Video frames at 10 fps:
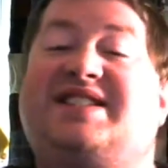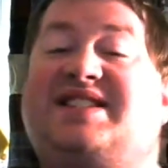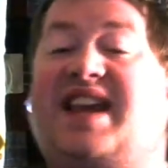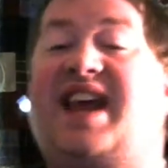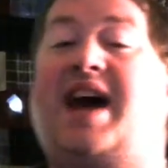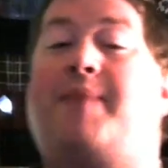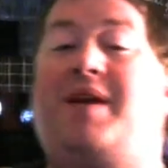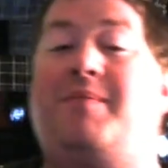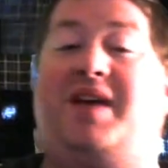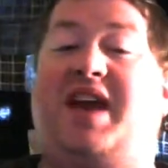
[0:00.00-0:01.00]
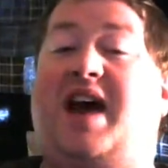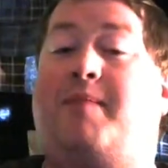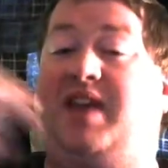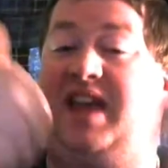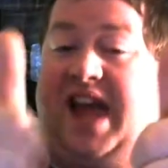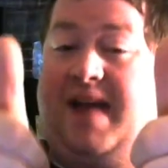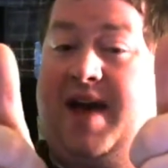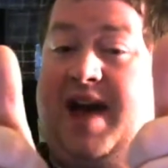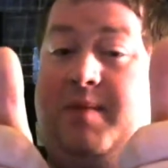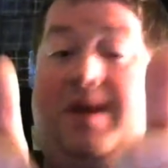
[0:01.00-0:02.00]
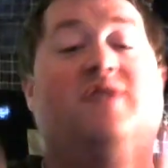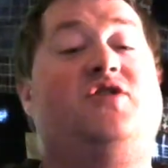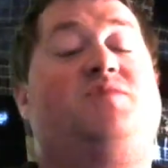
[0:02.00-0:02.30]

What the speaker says: stay happy, be happy, game happy.